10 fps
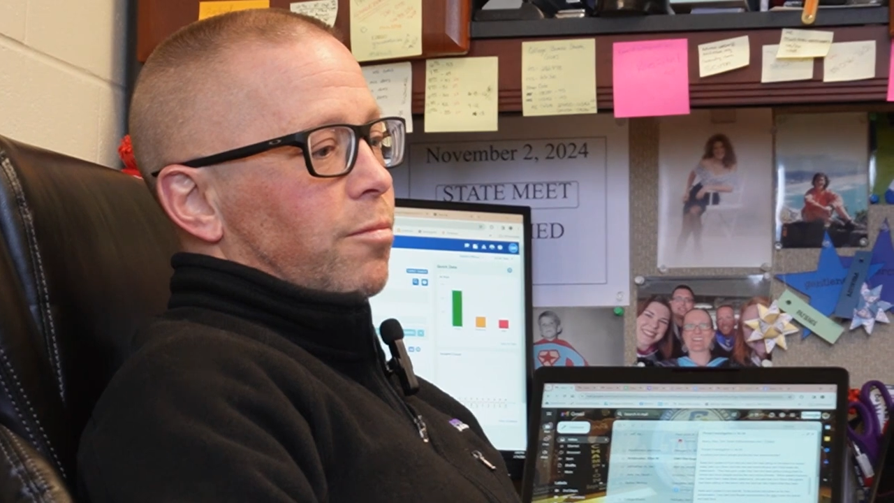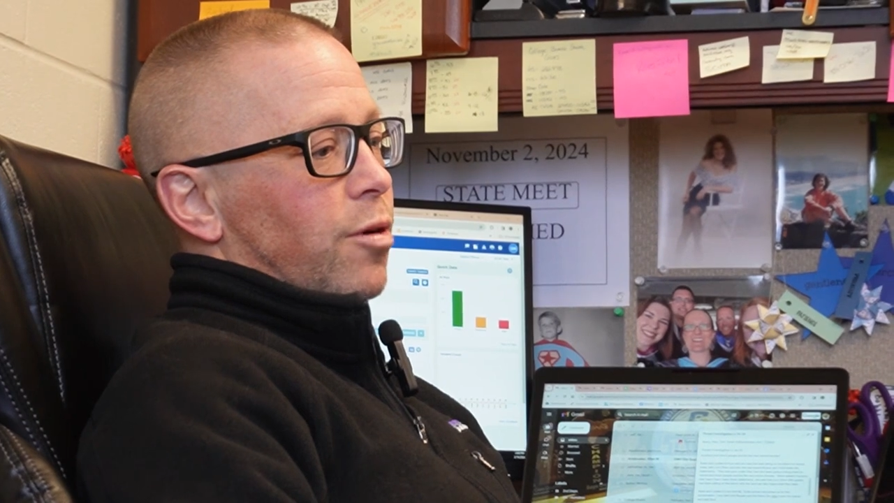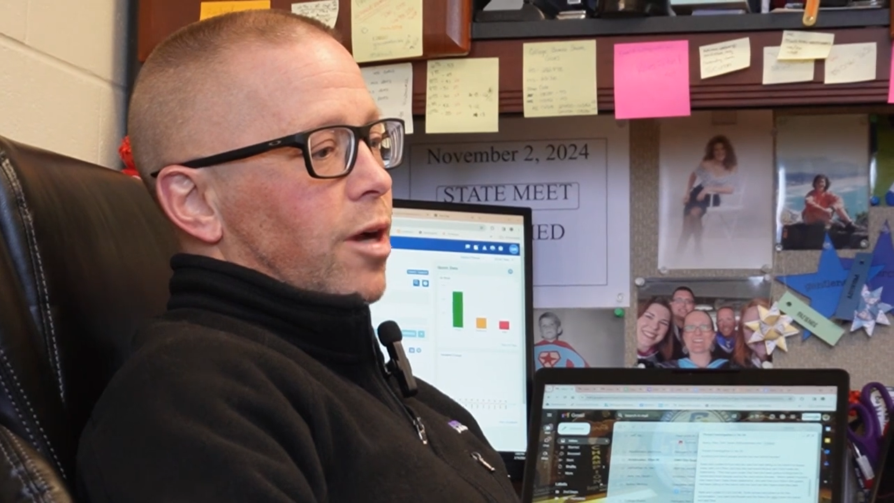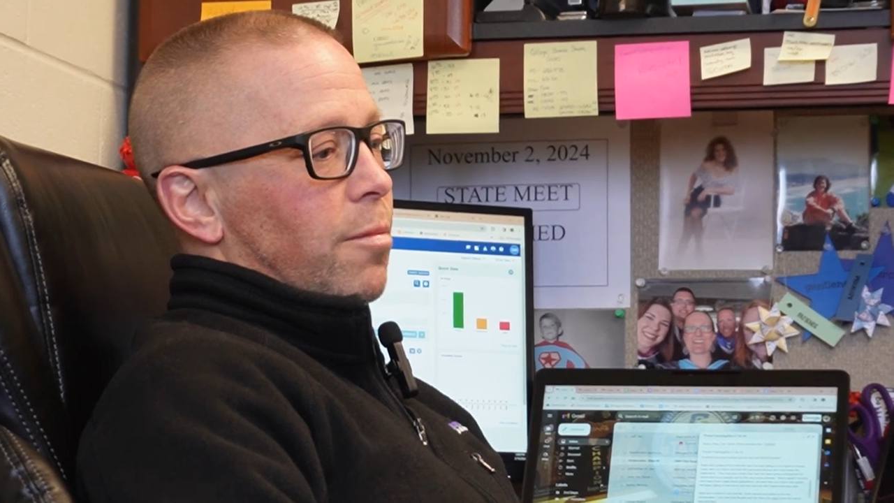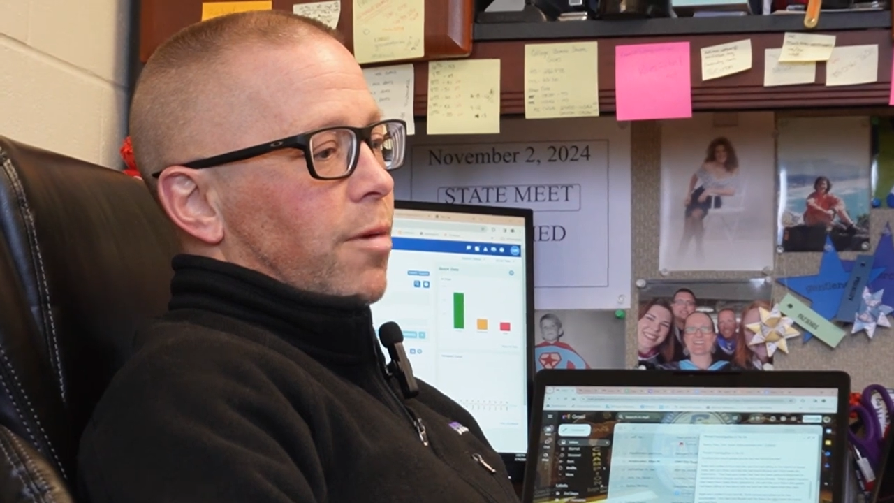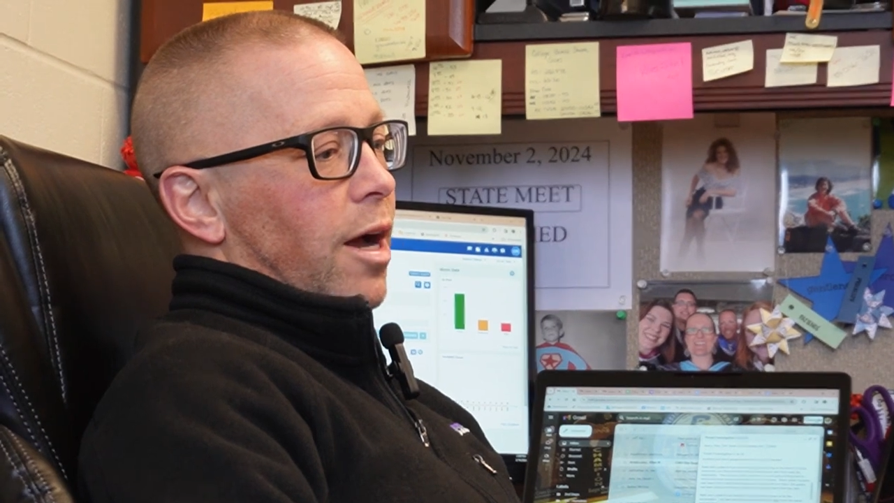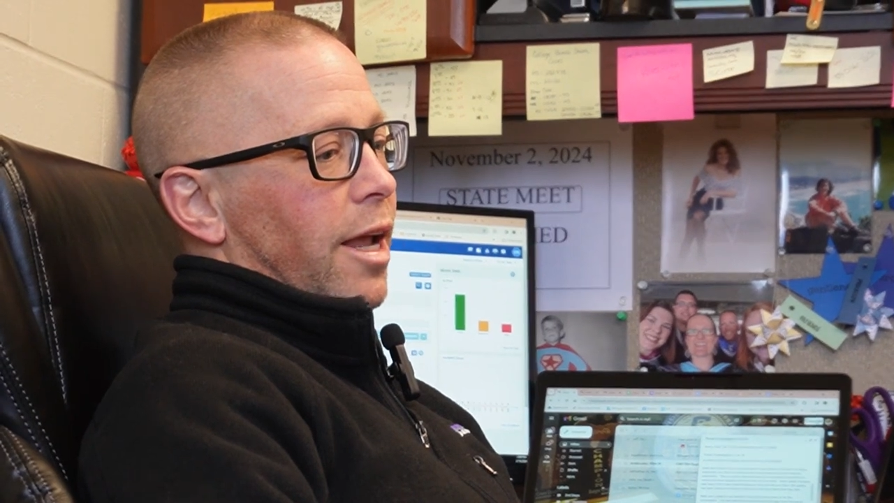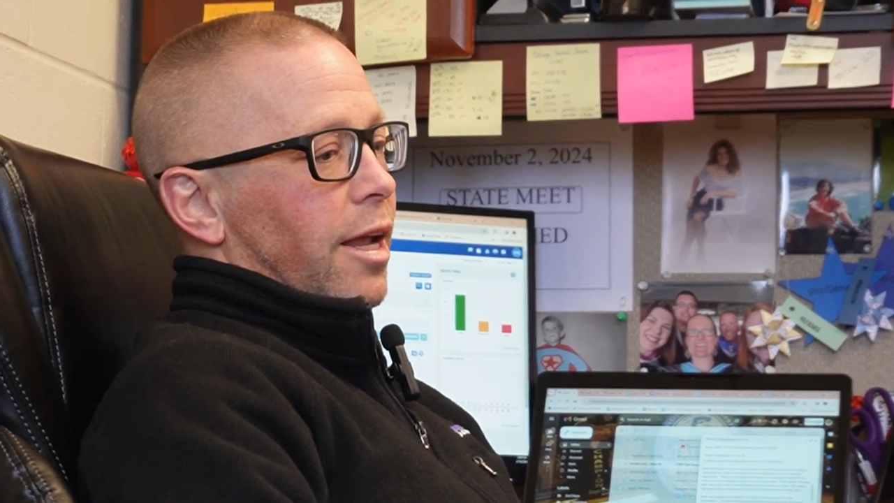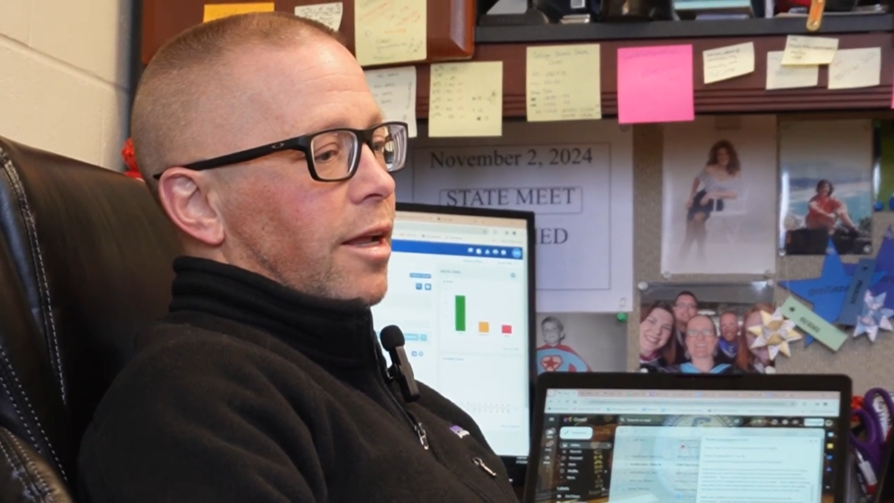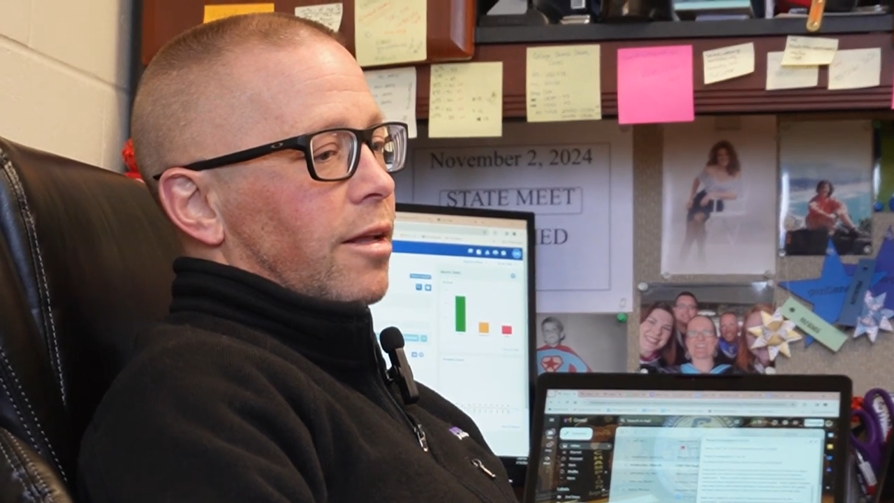put on
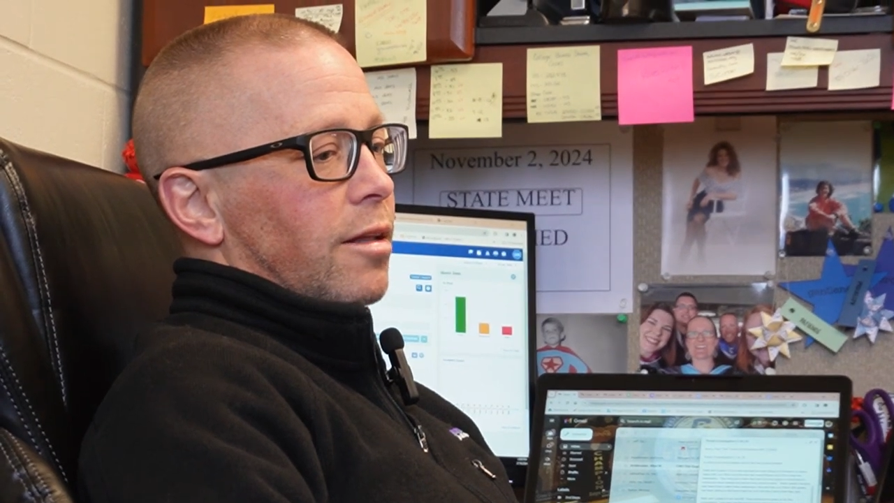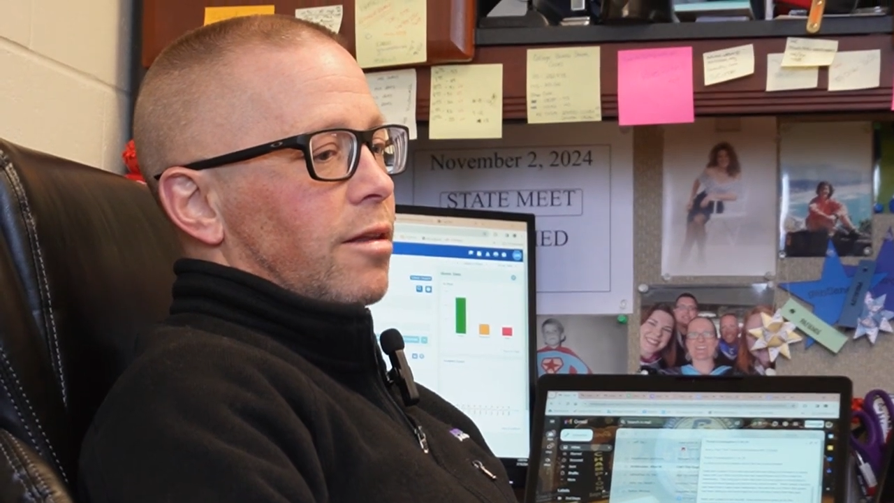my